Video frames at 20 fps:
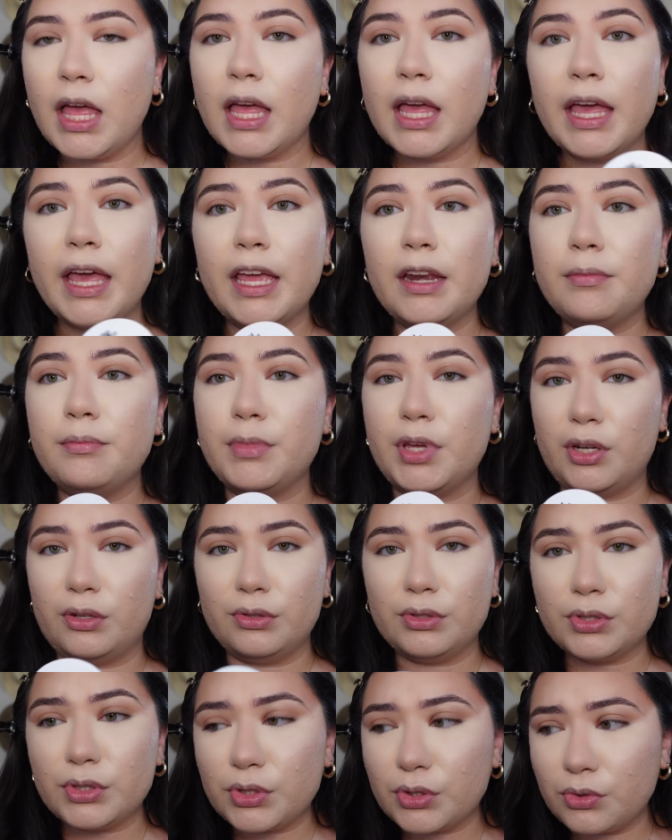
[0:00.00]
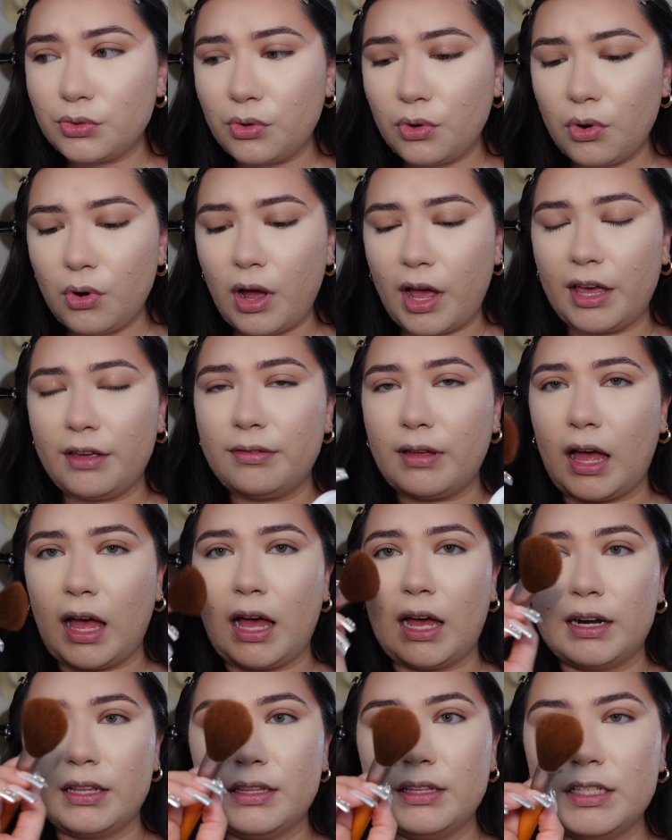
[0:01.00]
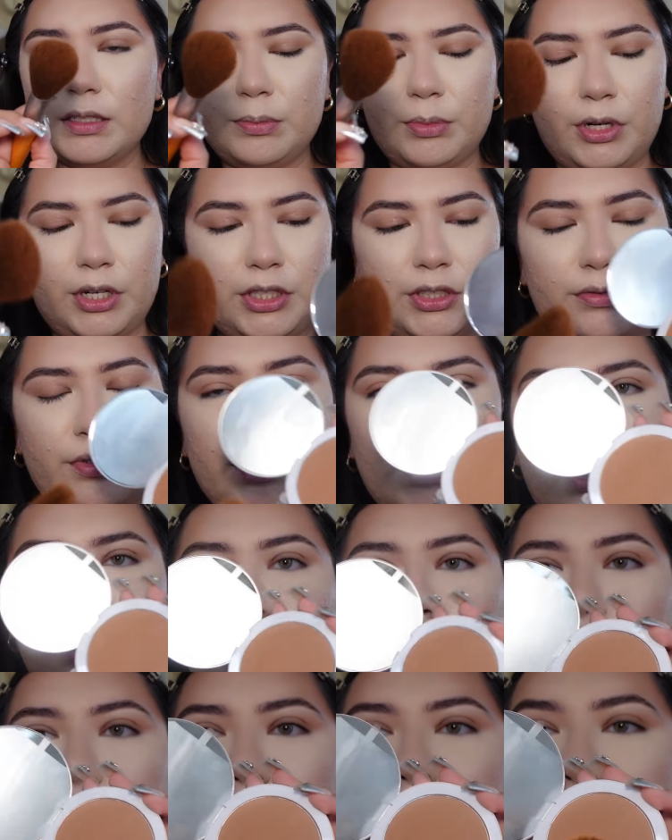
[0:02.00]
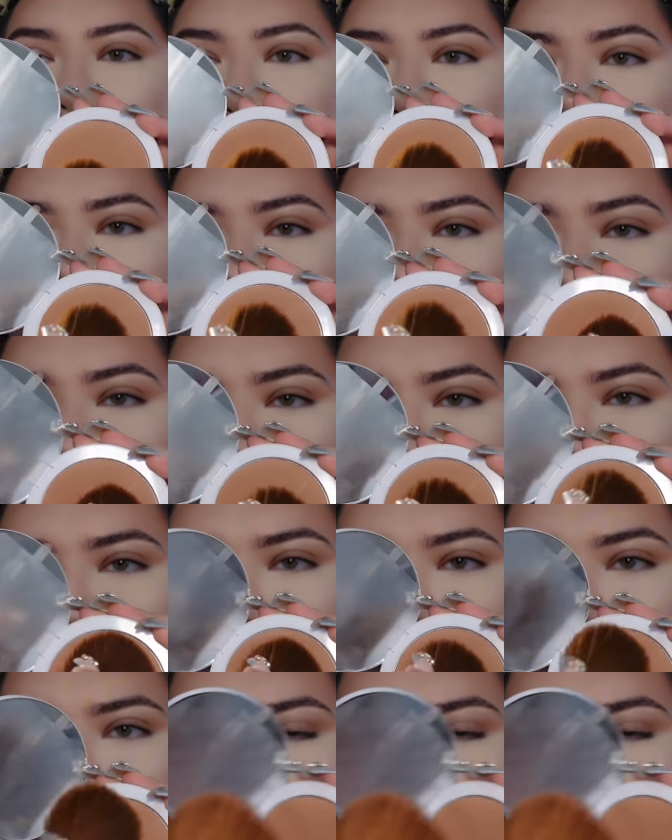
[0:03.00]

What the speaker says: in middle school. I've had this brush for the longest. Then